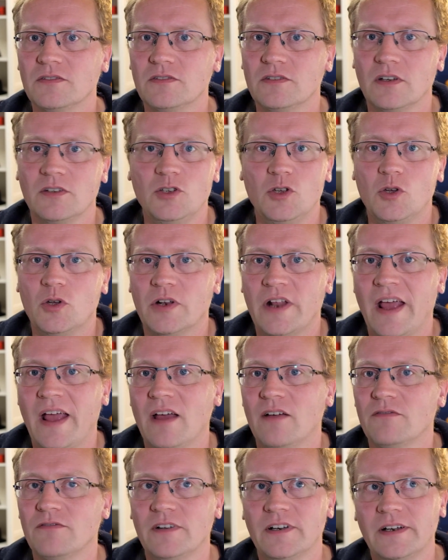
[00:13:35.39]
So you could
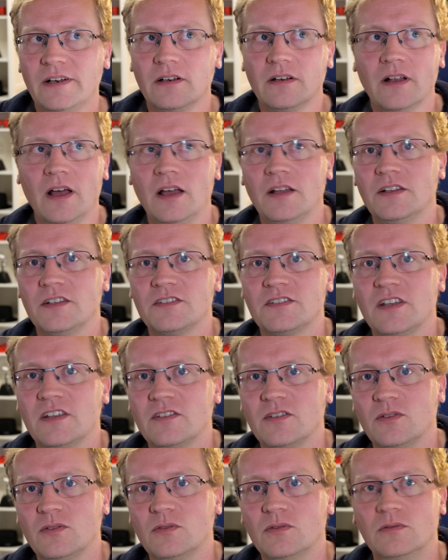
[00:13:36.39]
have a little light that
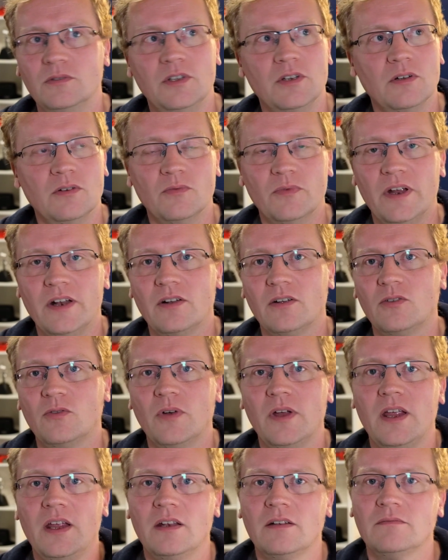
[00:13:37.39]
says, oh, you know, red or
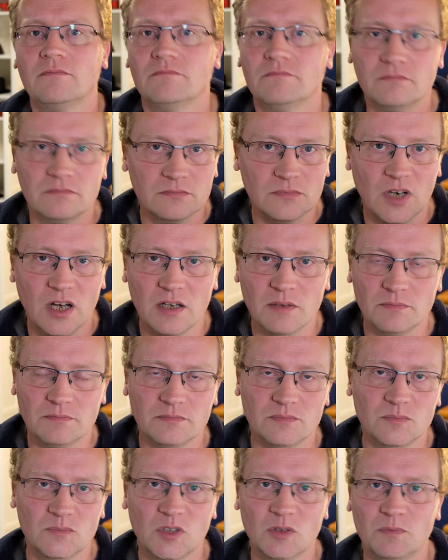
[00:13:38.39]
green, might,
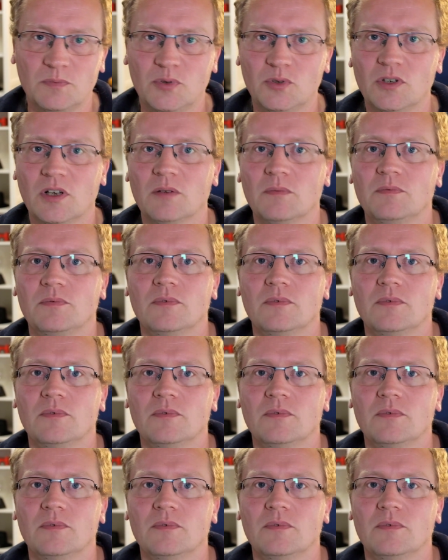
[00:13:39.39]
you know, put up